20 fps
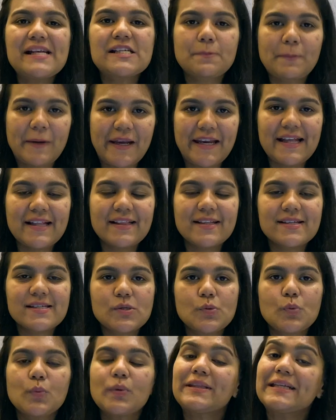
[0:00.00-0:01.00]
be explaining
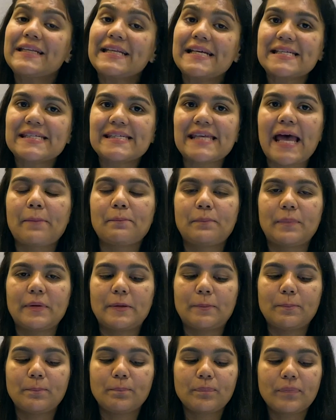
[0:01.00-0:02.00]
this with an example.